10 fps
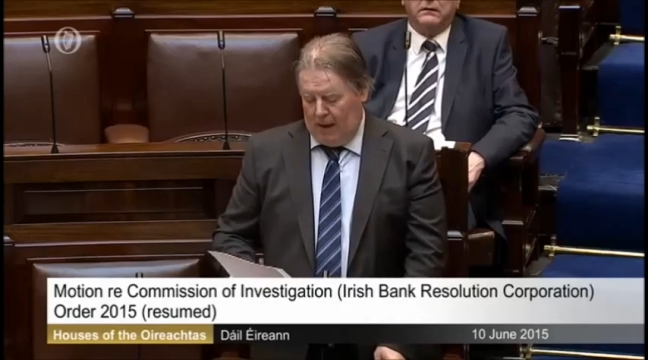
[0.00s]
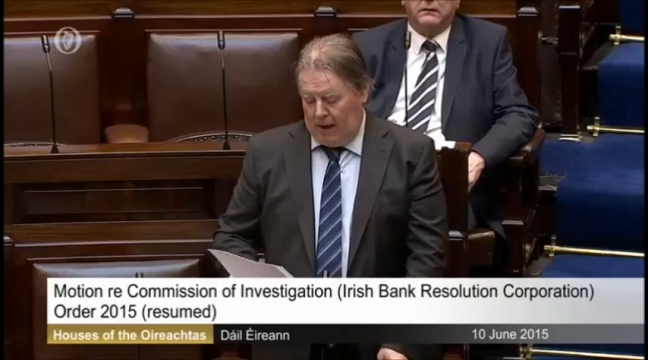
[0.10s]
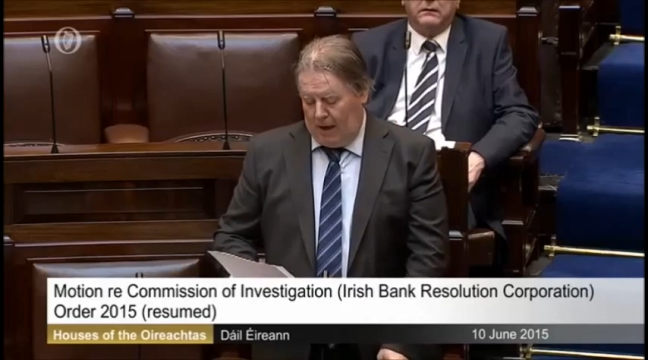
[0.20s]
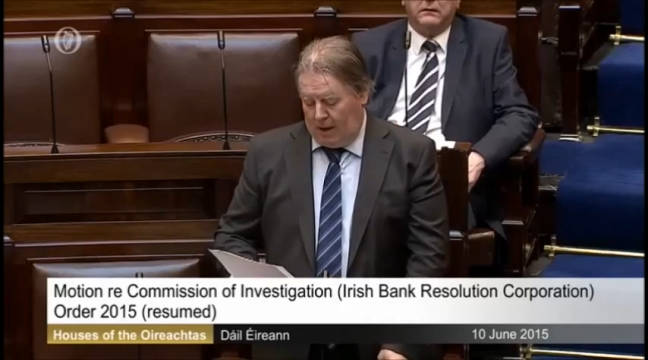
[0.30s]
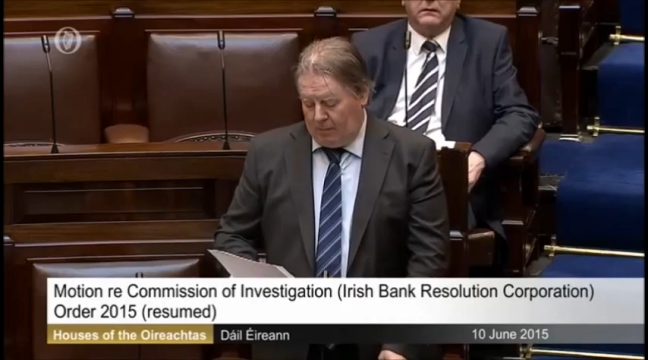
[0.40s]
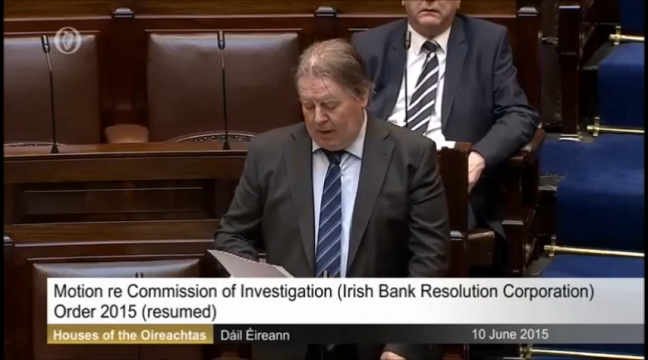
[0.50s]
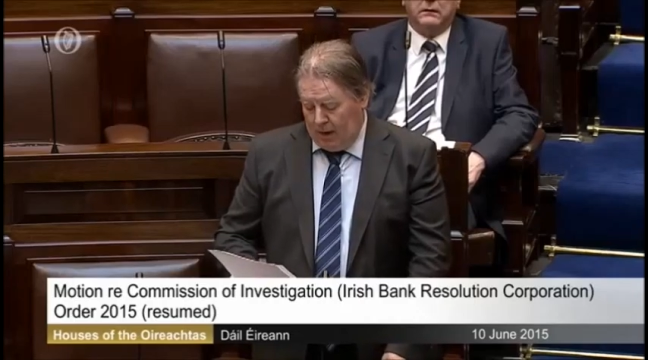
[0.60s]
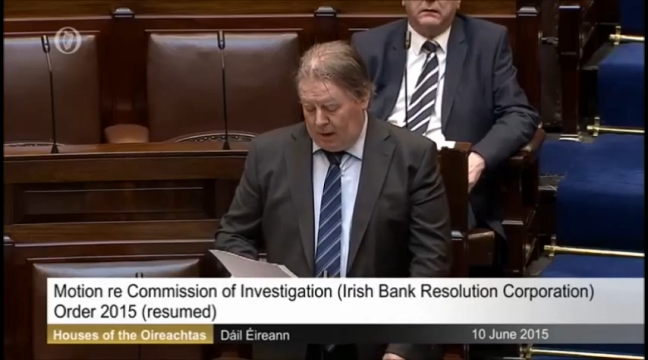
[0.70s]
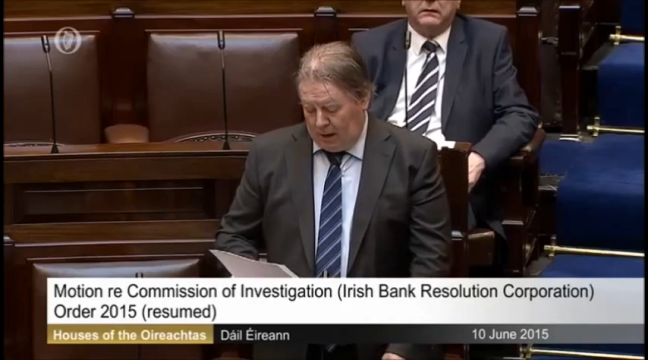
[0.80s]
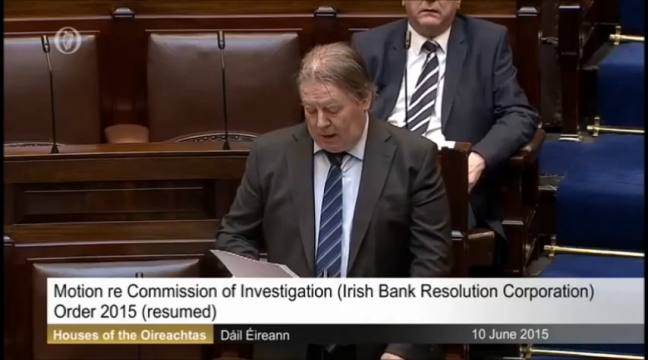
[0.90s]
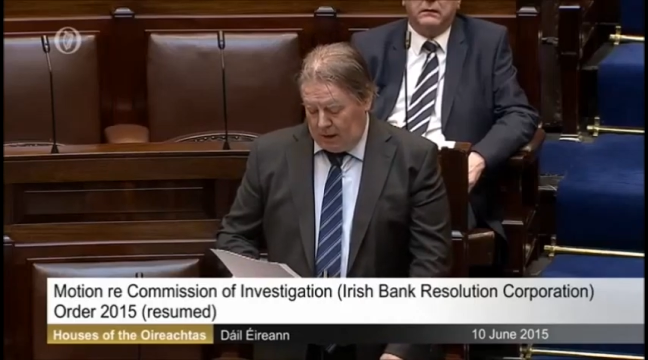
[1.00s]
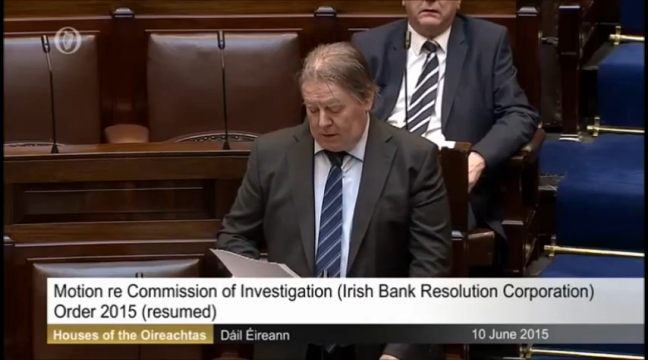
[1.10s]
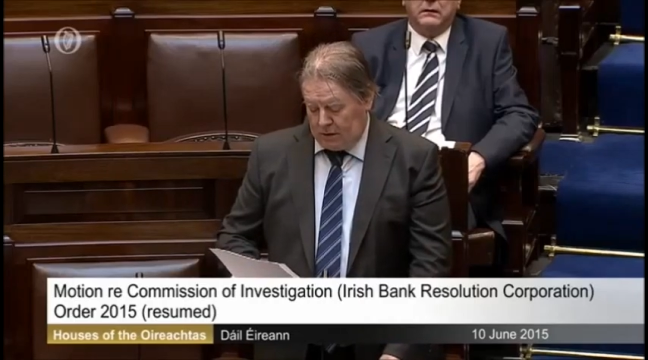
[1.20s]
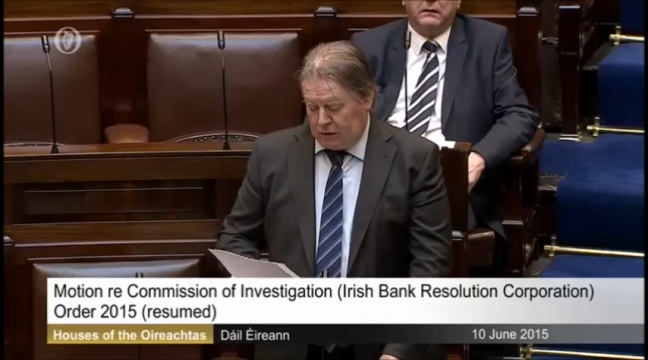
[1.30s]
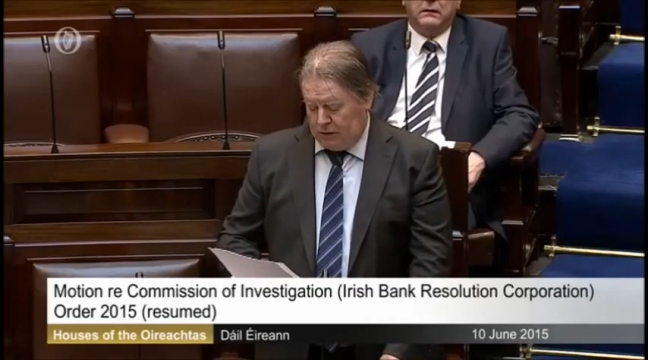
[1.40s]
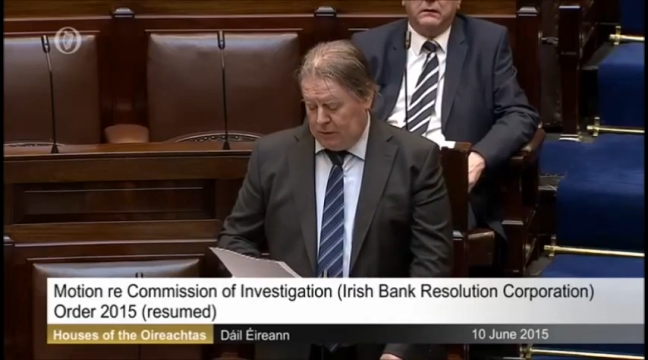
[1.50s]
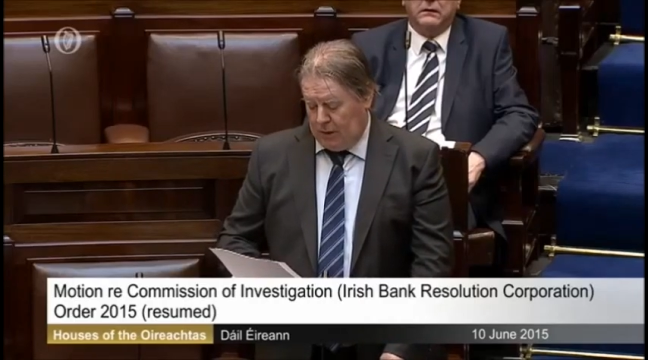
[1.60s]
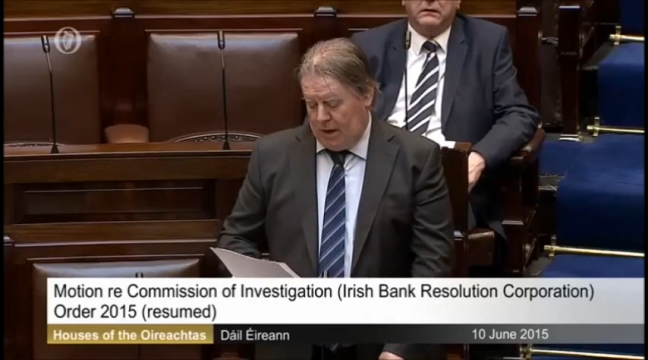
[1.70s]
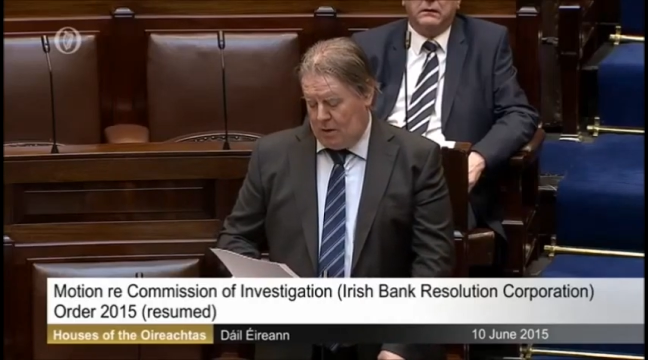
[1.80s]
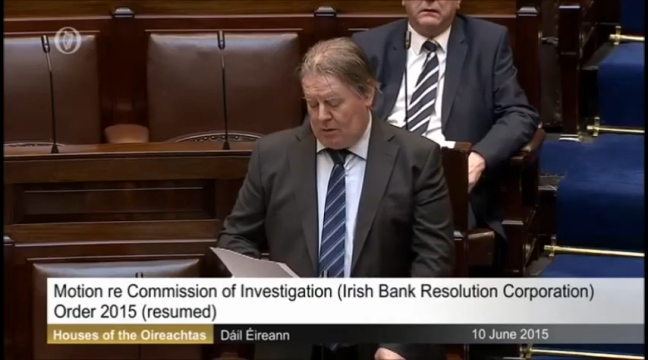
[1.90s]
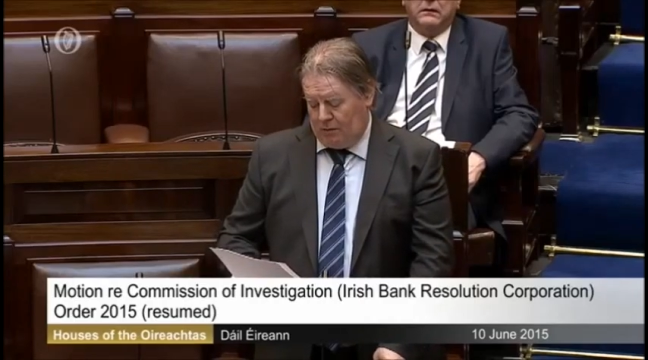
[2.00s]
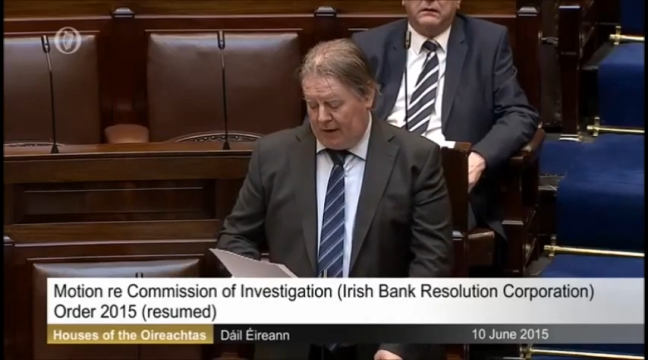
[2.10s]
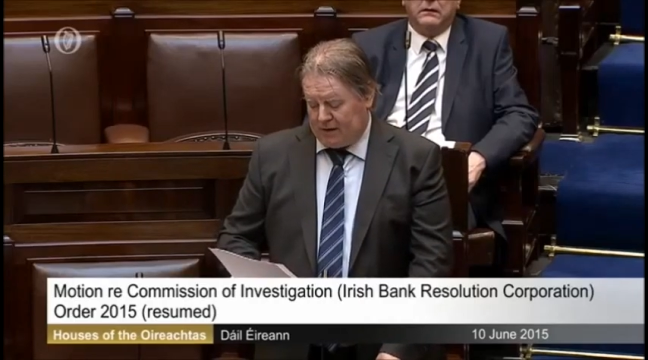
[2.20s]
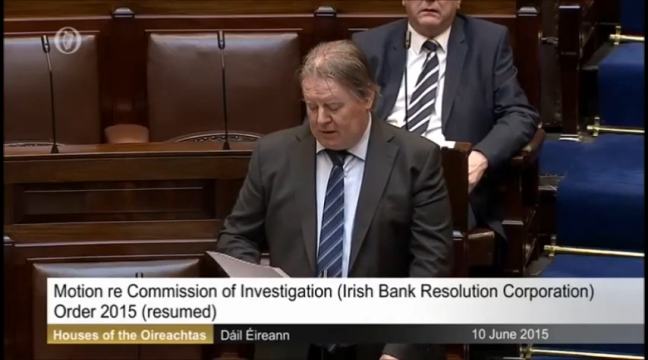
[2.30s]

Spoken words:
or in fact